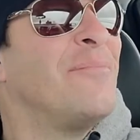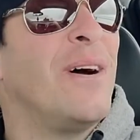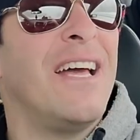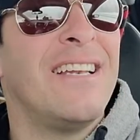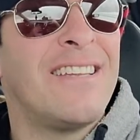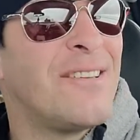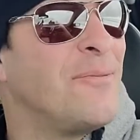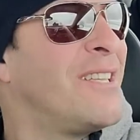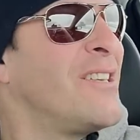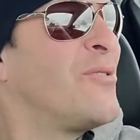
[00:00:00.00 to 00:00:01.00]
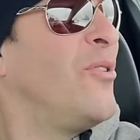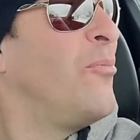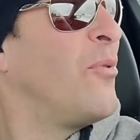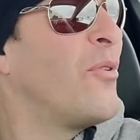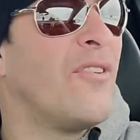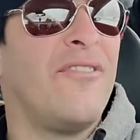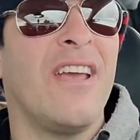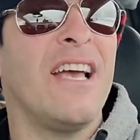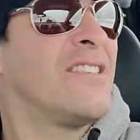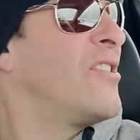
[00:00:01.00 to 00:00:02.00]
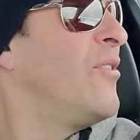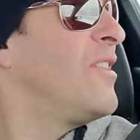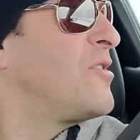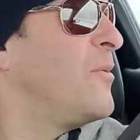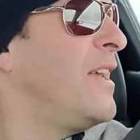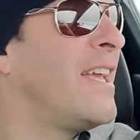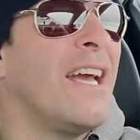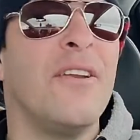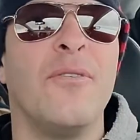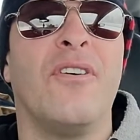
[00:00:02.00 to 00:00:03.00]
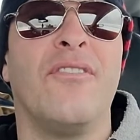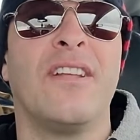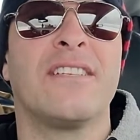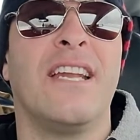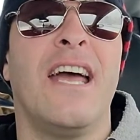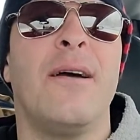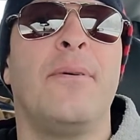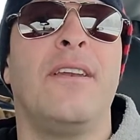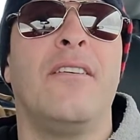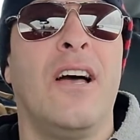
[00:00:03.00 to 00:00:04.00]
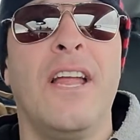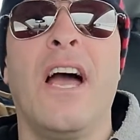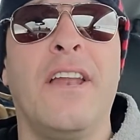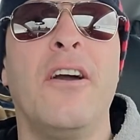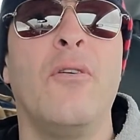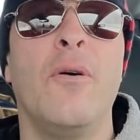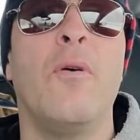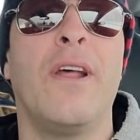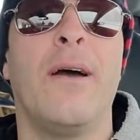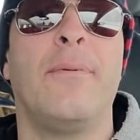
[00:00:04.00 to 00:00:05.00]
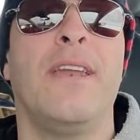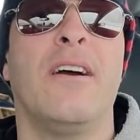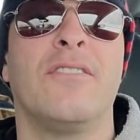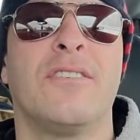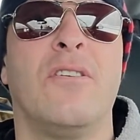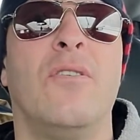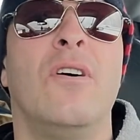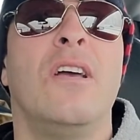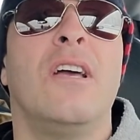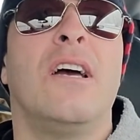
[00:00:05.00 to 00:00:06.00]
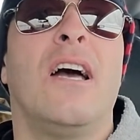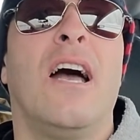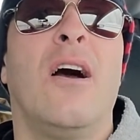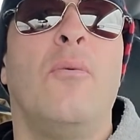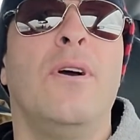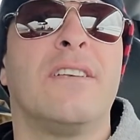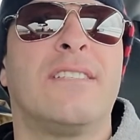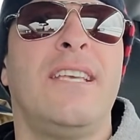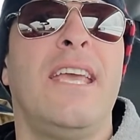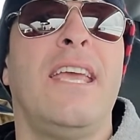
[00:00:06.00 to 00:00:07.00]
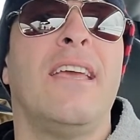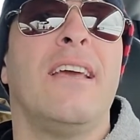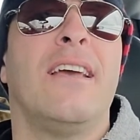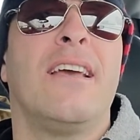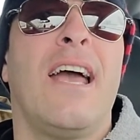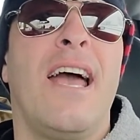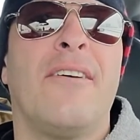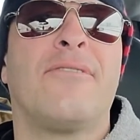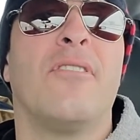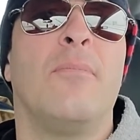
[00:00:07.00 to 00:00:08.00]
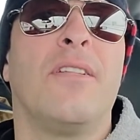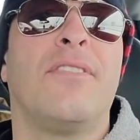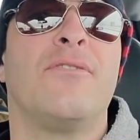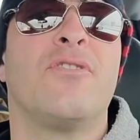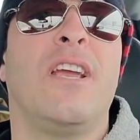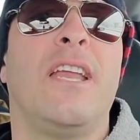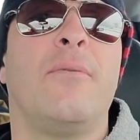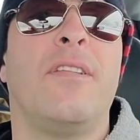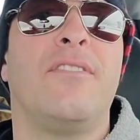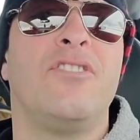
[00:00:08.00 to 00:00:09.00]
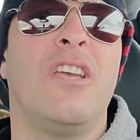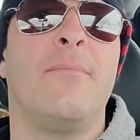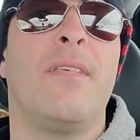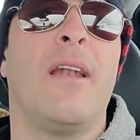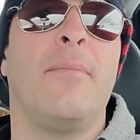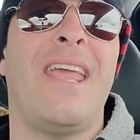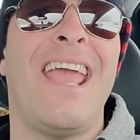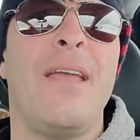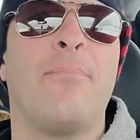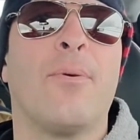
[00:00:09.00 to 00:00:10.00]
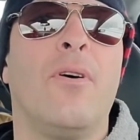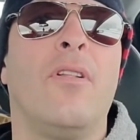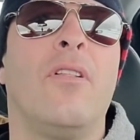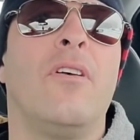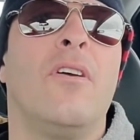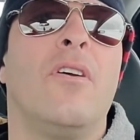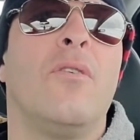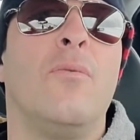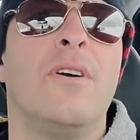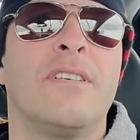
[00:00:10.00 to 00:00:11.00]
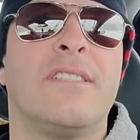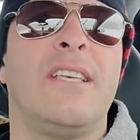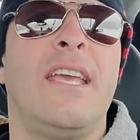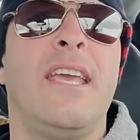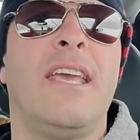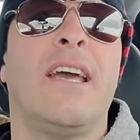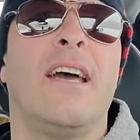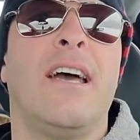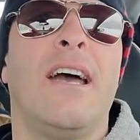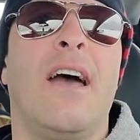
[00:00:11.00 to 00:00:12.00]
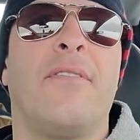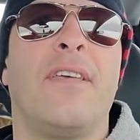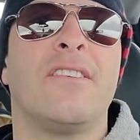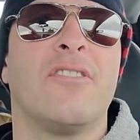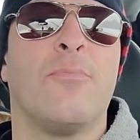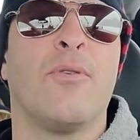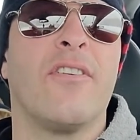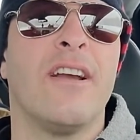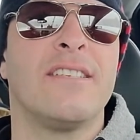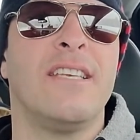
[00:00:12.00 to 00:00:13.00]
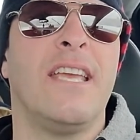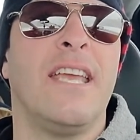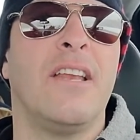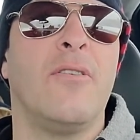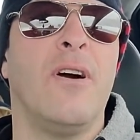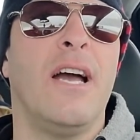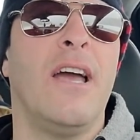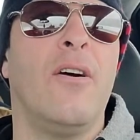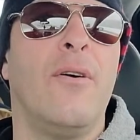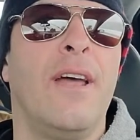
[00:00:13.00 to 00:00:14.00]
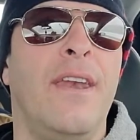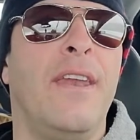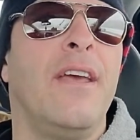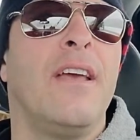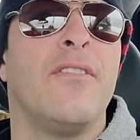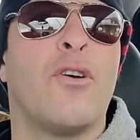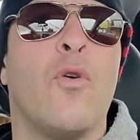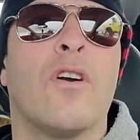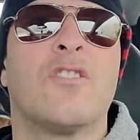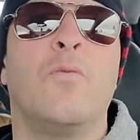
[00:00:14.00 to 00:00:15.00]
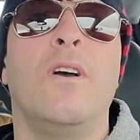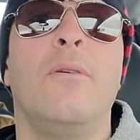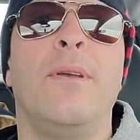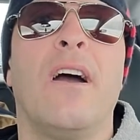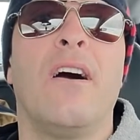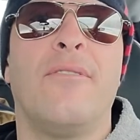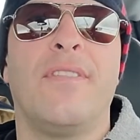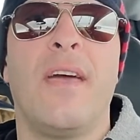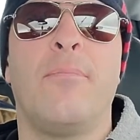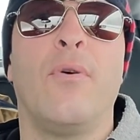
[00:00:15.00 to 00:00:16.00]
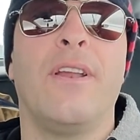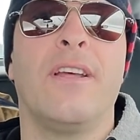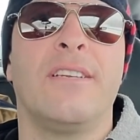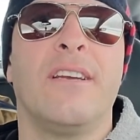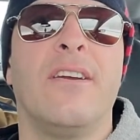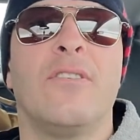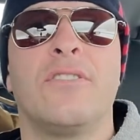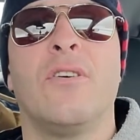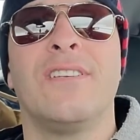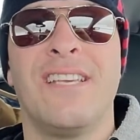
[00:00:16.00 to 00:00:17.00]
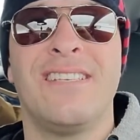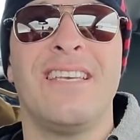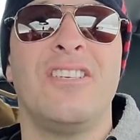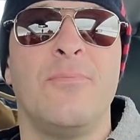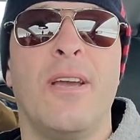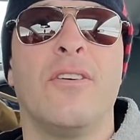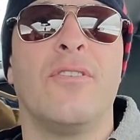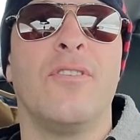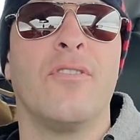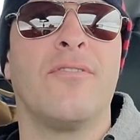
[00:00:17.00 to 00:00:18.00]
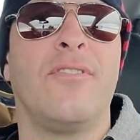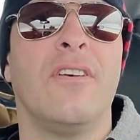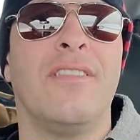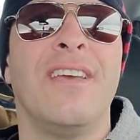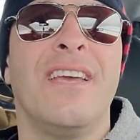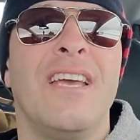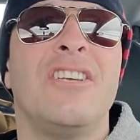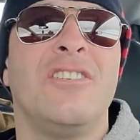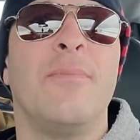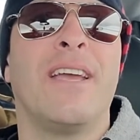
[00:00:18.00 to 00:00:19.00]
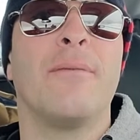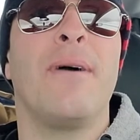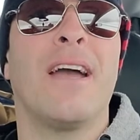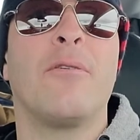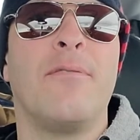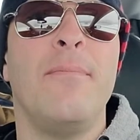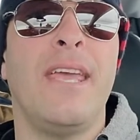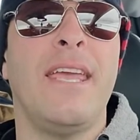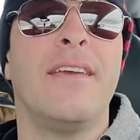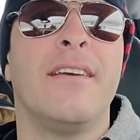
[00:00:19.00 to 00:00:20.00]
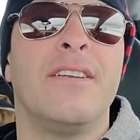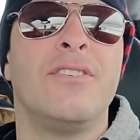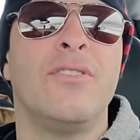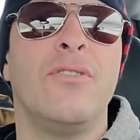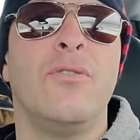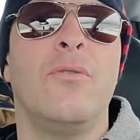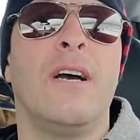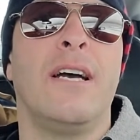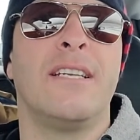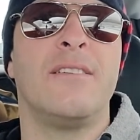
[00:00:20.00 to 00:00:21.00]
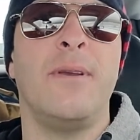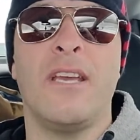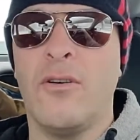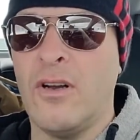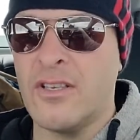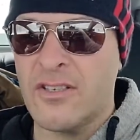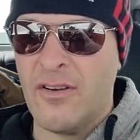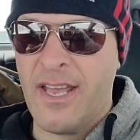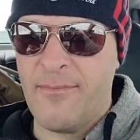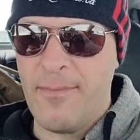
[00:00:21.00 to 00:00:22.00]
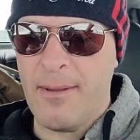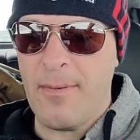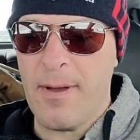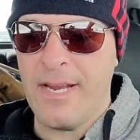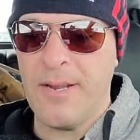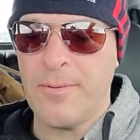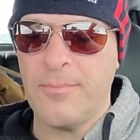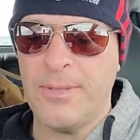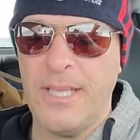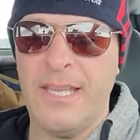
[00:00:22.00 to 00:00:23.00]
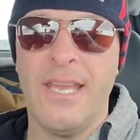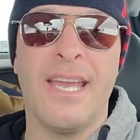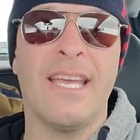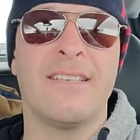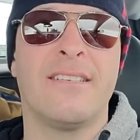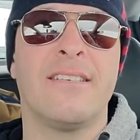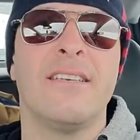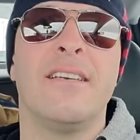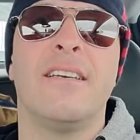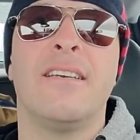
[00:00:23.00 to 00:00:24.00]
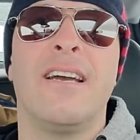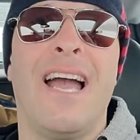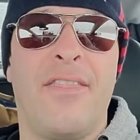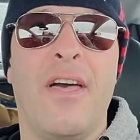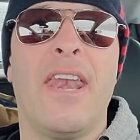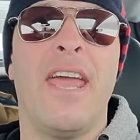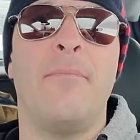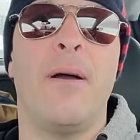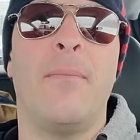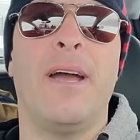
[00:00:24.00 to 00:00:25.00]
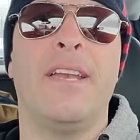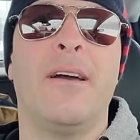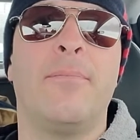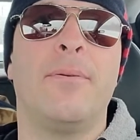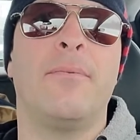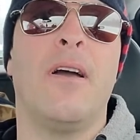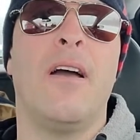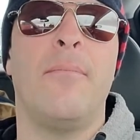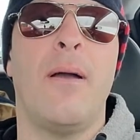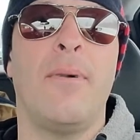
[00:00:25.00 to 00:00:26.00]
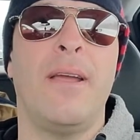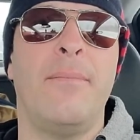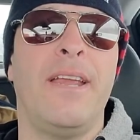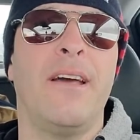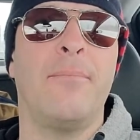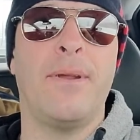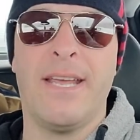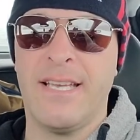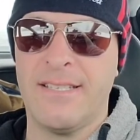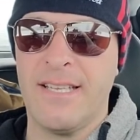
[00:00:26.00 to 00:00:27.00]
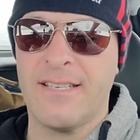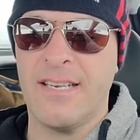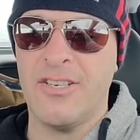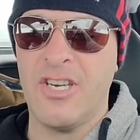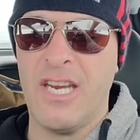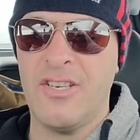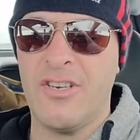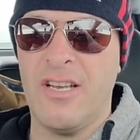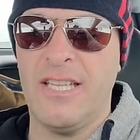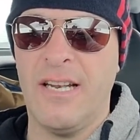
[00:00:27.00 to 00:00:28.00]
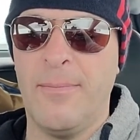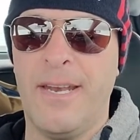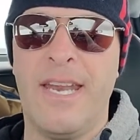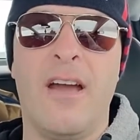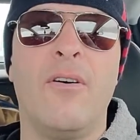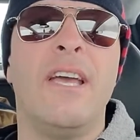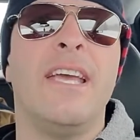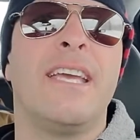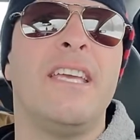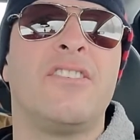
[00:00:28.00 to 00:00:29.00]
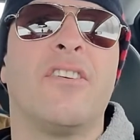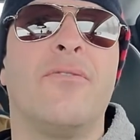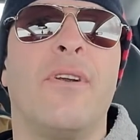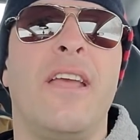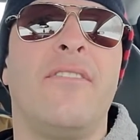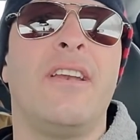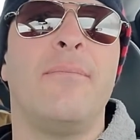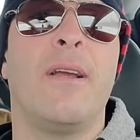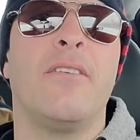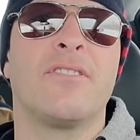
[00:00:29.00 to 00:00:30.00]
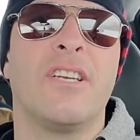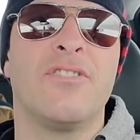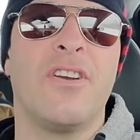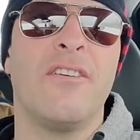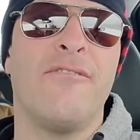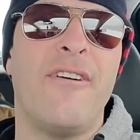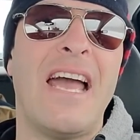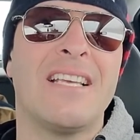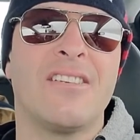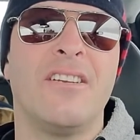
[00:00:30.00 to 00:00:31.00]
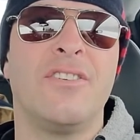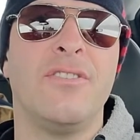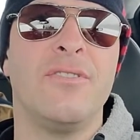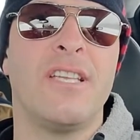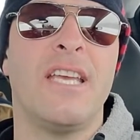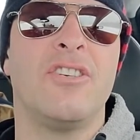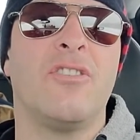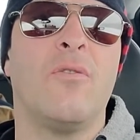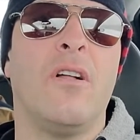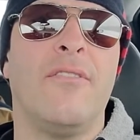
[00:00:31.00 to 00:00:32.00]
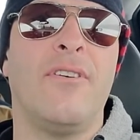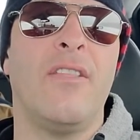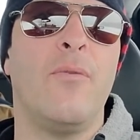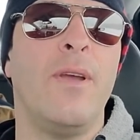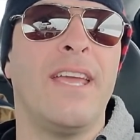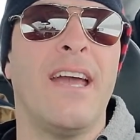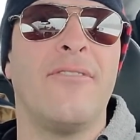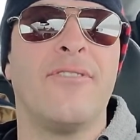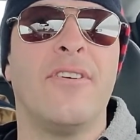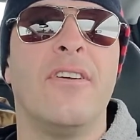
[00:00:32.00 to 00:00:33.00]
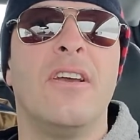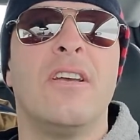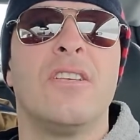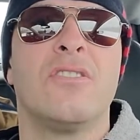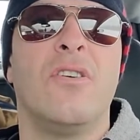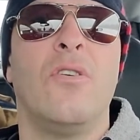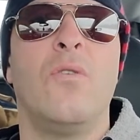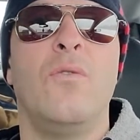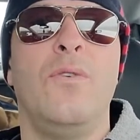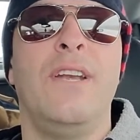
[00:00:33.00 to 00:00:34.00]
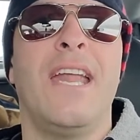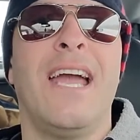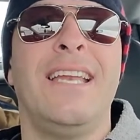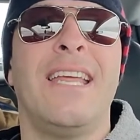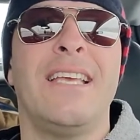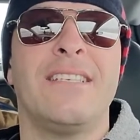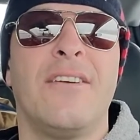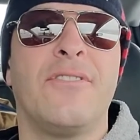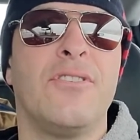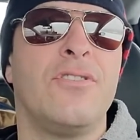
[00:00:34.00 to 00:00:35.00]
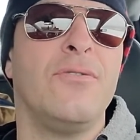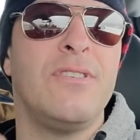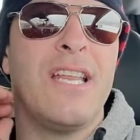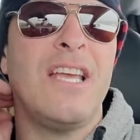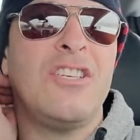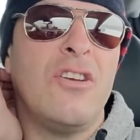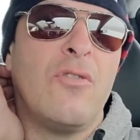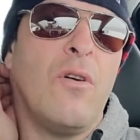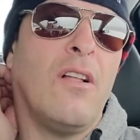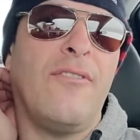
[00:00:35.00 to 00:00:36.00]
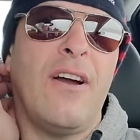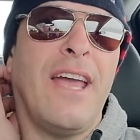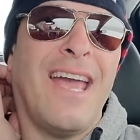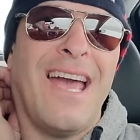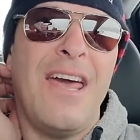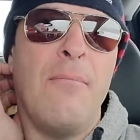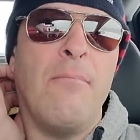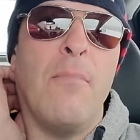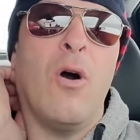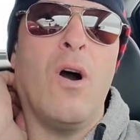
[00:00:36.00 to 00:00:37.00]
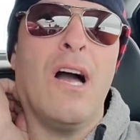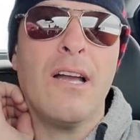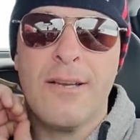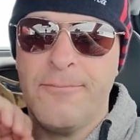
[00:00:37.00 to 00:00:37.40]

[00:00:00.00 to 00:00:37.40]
But with this whole border fiasco this week, I don't that's going to happen. I know it won't happen now. So we'll see. After a month of training with Jim, that'll be April. We'll see how things are progressing in Ohio. And the corks will be off at that point in Ontario. So as I say, she might go to Northfield. She might come back with me to Tomiko also. I haven't made my mind up completely. I guess I thought I had my mind made up, but I guess that's going to change a little bit. Now, Keystone Raven, Mario's going to train her fast on Tuesday. She'll qualify the week after. So 9 days after Tuesday, she'll qualify at Mohawk.